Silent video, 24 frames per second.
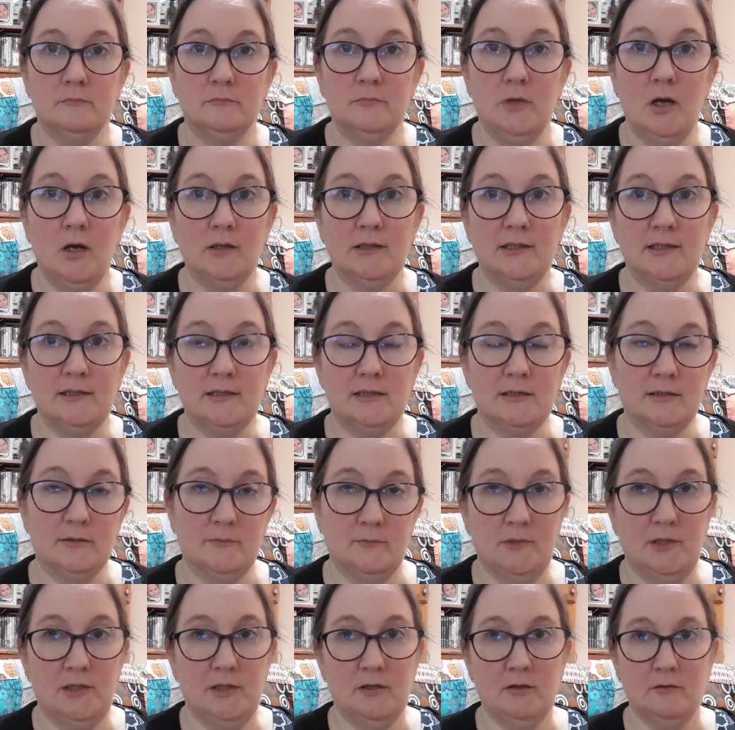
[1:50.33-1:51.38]
partly to,
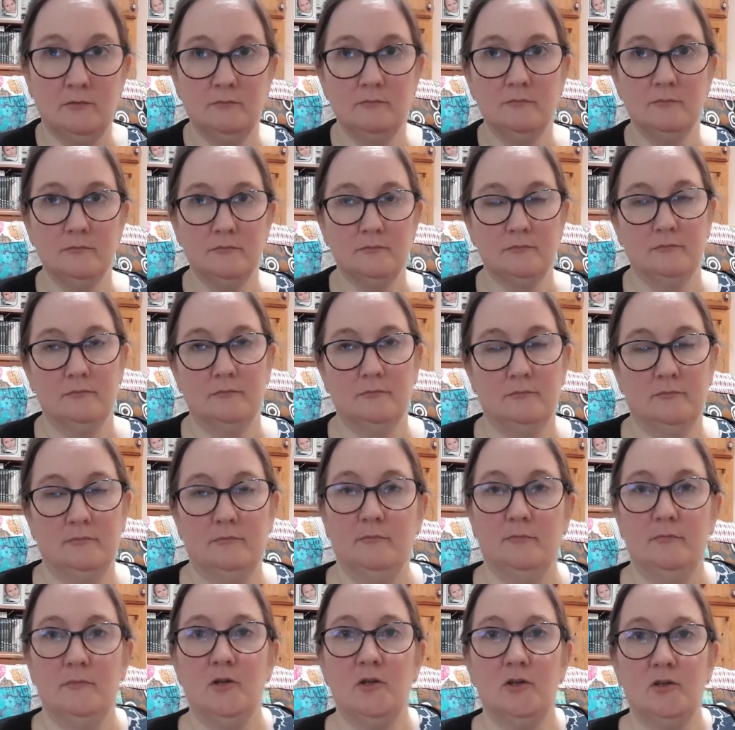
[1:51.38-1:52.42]

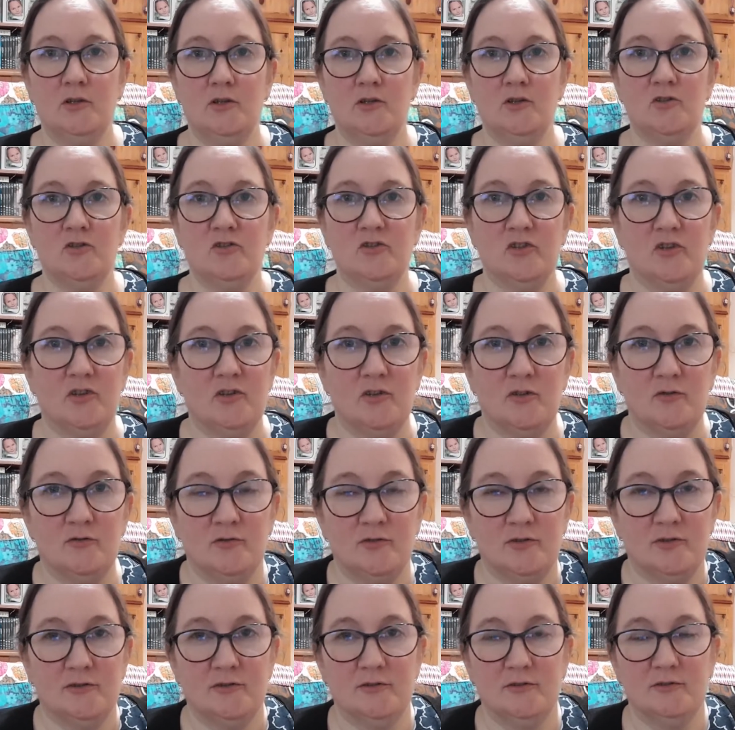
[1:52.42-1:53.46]
conserve
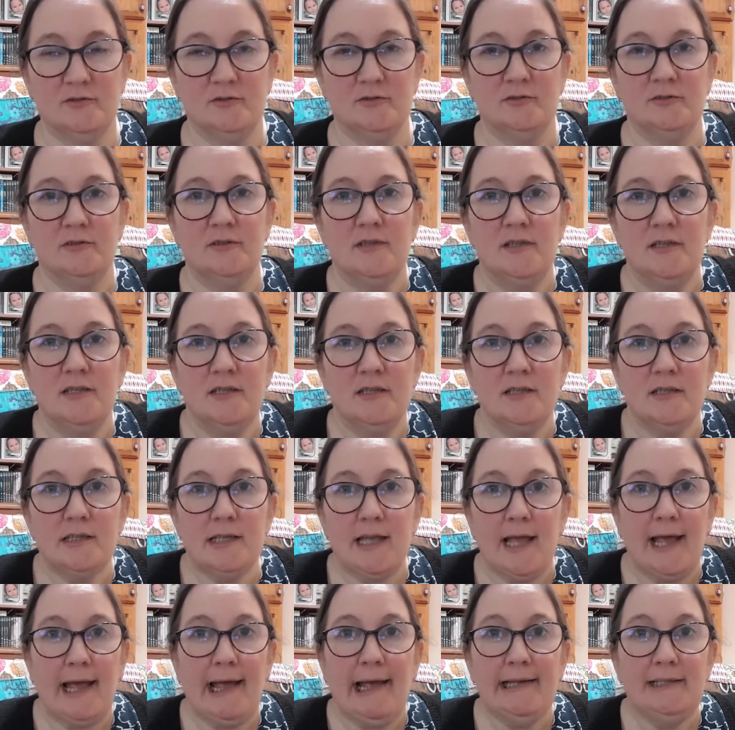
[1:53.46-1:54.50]

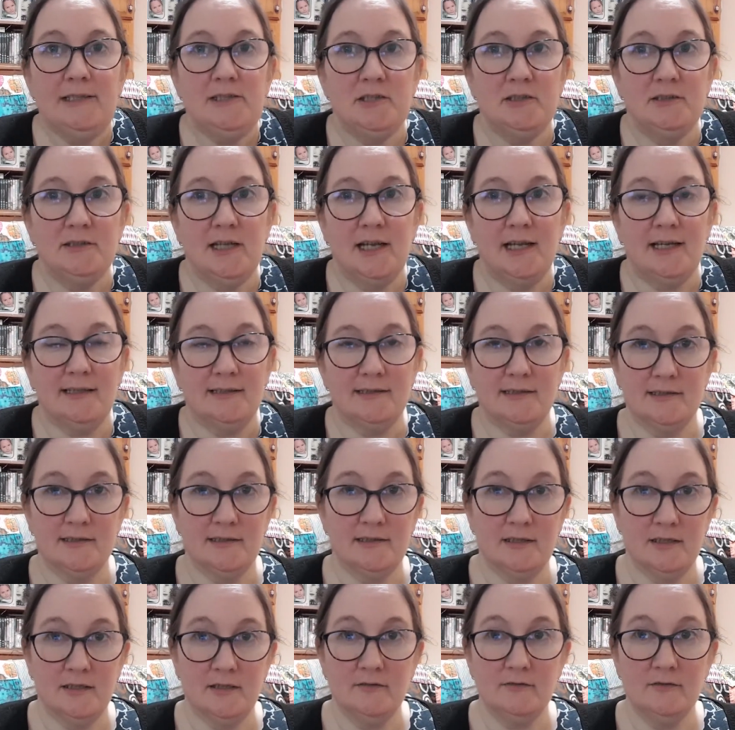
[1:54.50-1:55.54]
cash and
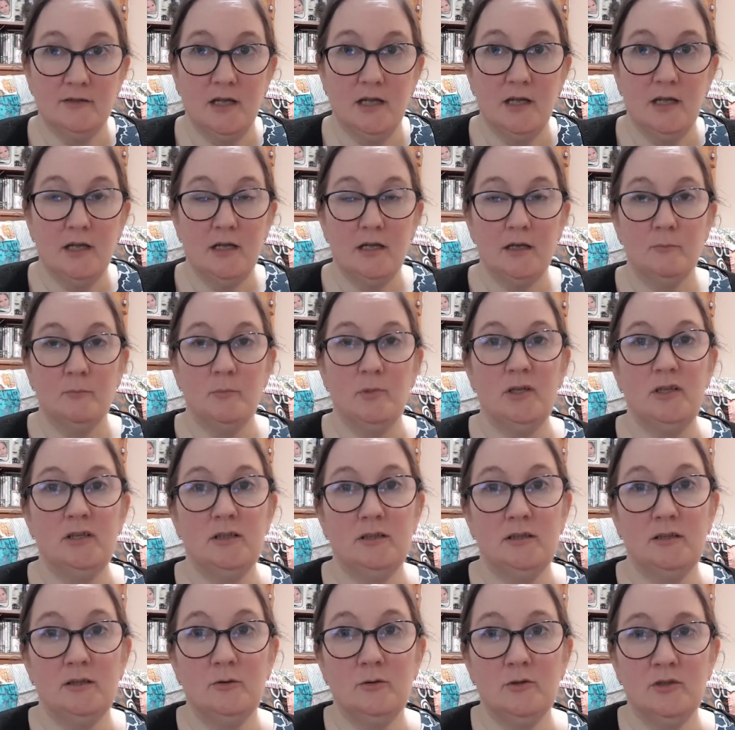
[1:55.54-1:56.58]
stuff,
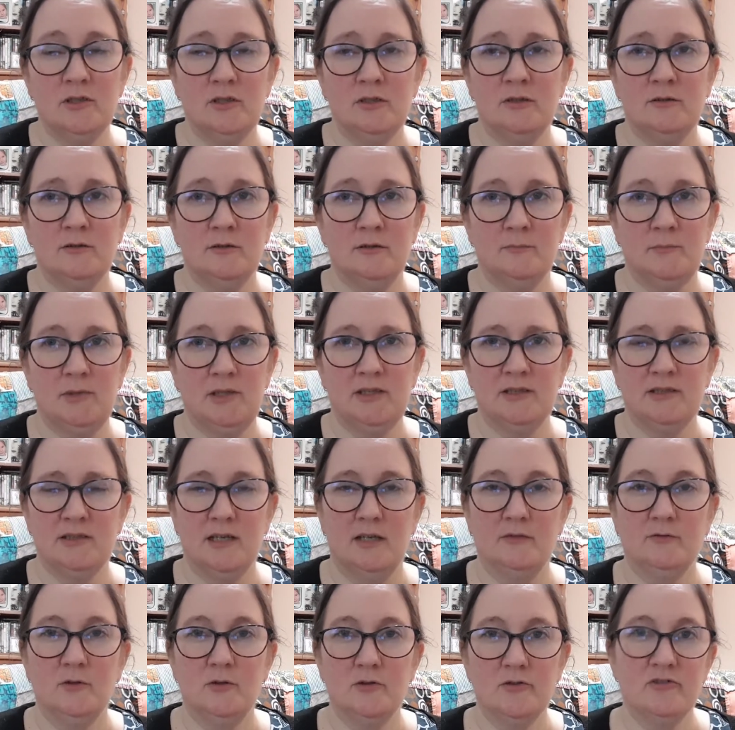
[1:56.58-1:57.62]
but also because
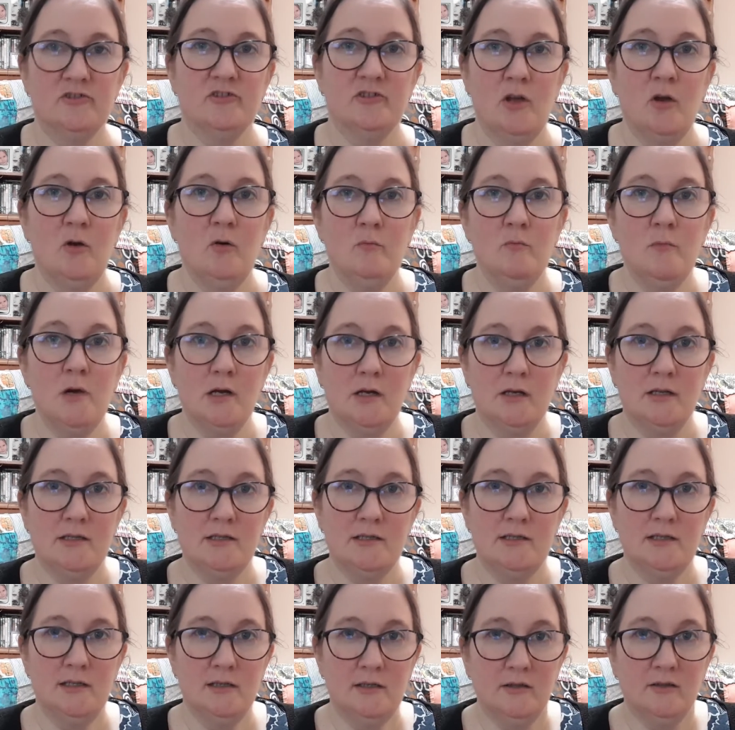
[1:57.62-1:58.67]
I've got so
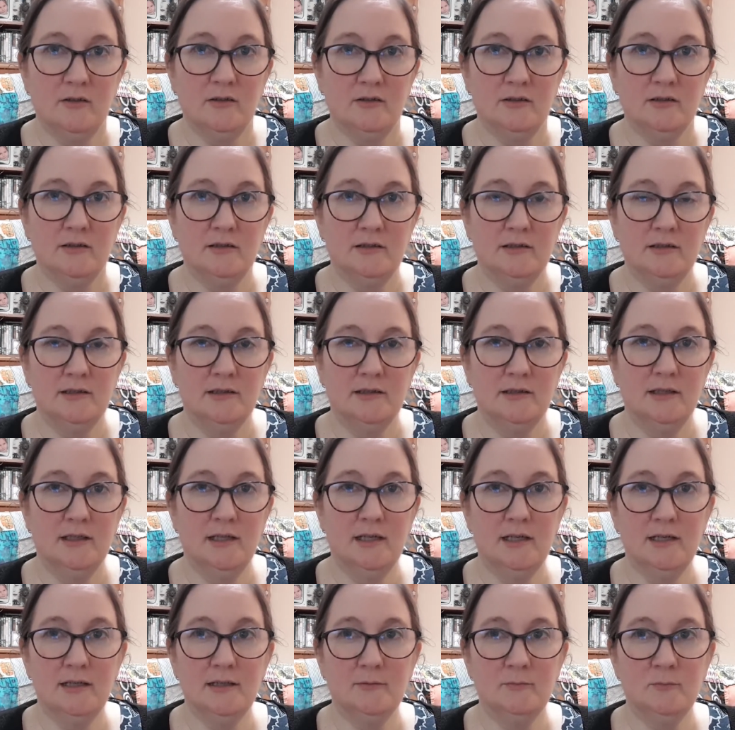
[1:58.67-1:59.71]
much yarn,
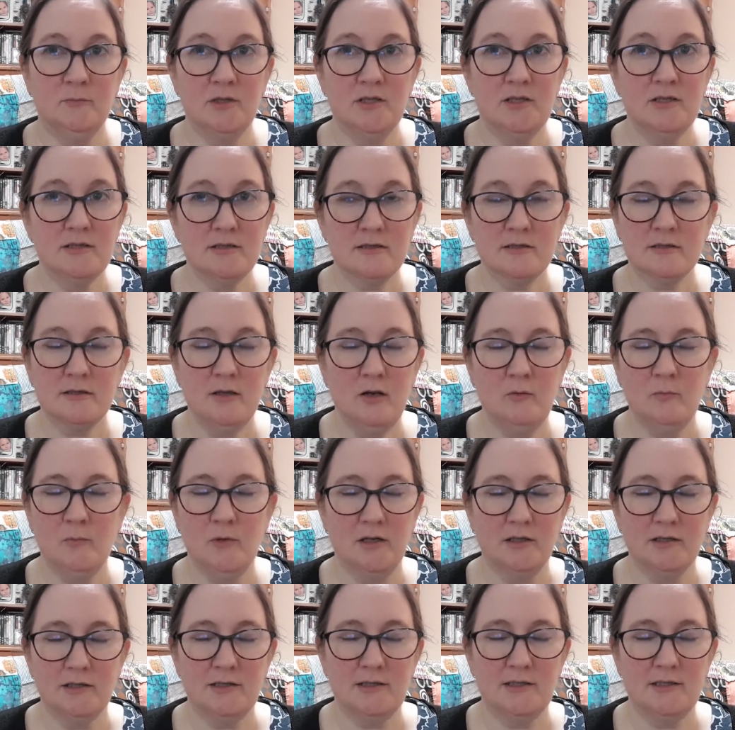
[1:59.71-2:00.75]
so
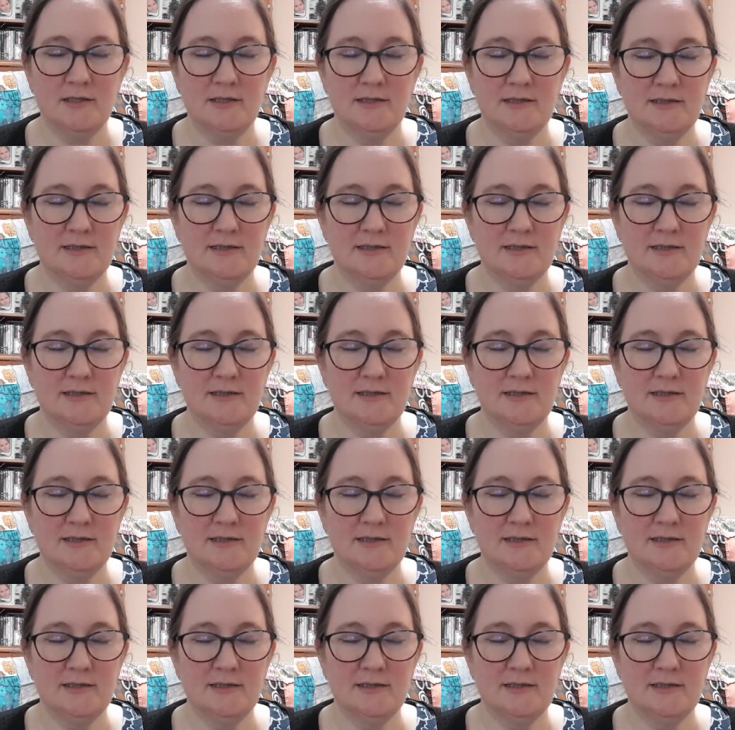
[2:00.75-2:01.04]
much.